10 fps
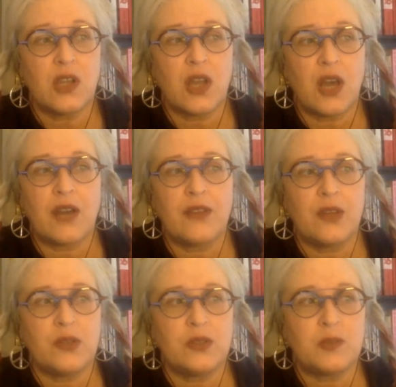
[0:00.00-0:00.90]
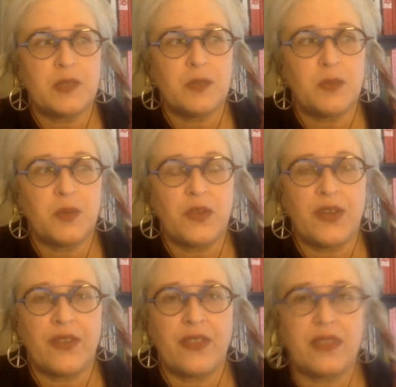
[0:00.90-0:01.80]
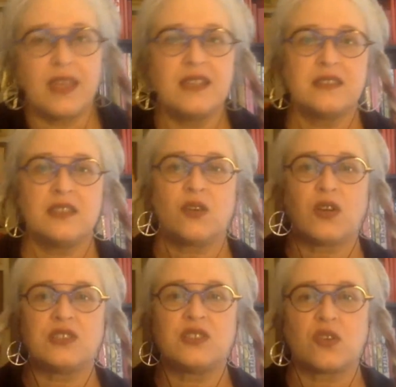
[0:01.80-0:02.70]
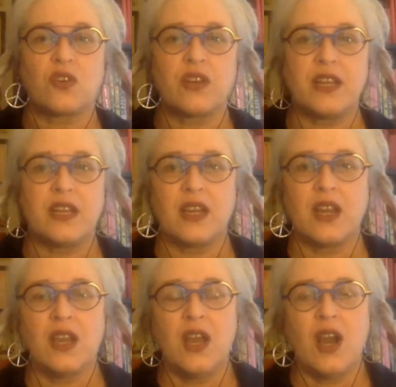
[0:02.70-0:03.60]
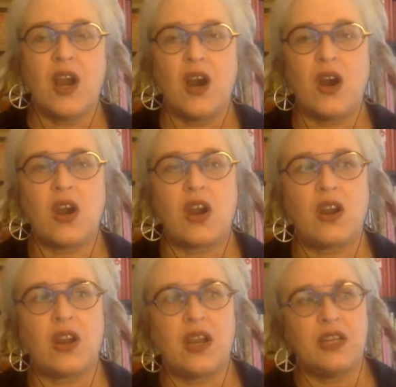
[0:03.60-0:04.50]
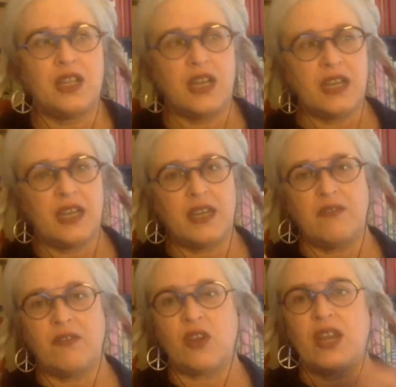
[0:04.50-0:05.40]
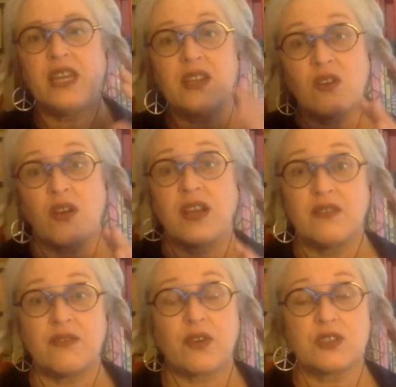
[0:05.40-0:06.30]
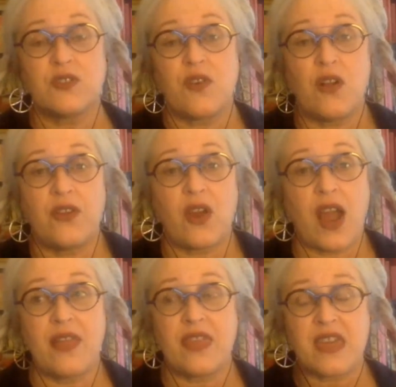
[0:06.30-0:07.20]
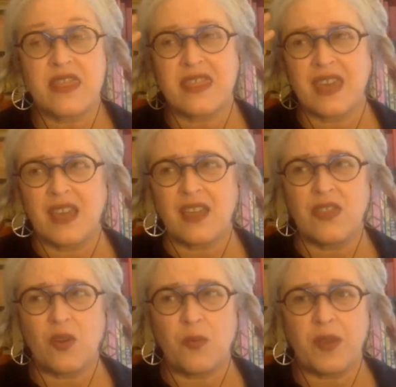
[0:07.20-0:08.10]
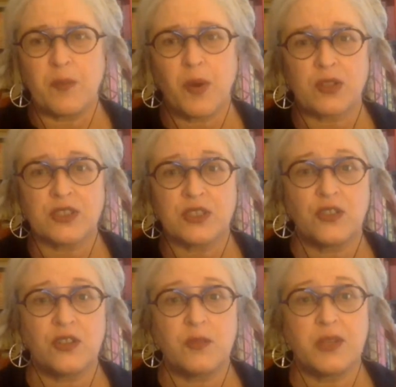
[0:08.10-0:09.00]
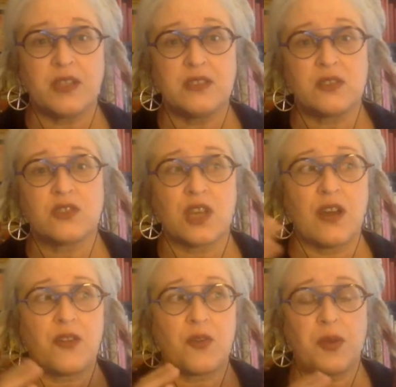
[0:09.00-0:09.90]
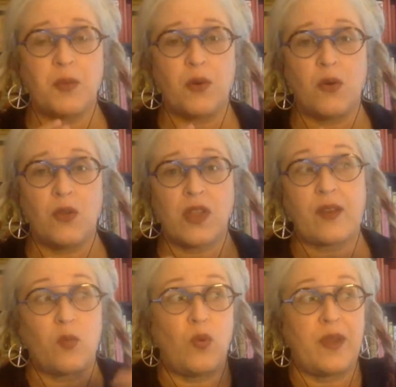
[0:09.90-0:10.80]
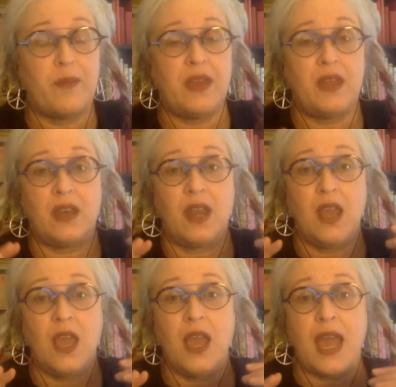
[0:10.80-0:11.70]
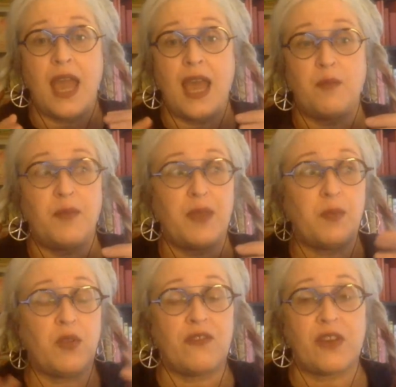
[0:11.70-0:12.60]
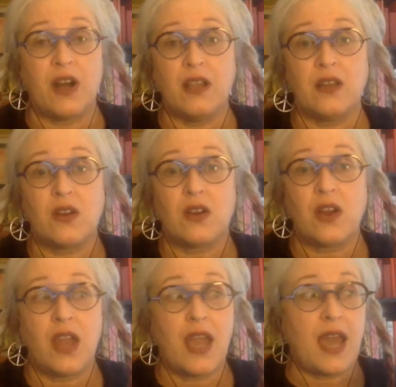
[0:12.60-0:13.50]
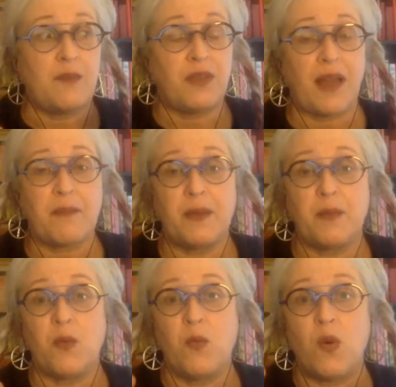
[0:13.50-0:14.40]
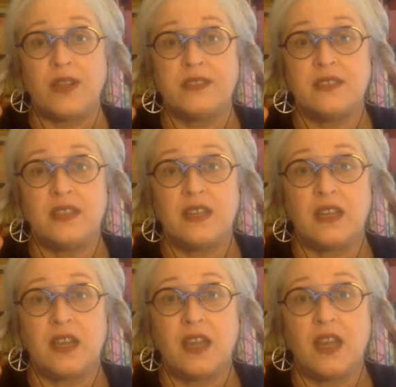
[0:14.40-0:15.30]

lot of those people that the things that they're asserting are, they're ignorant. First of all, they think they're being persecuted because there's other people, like women and people of color and Black people, wanting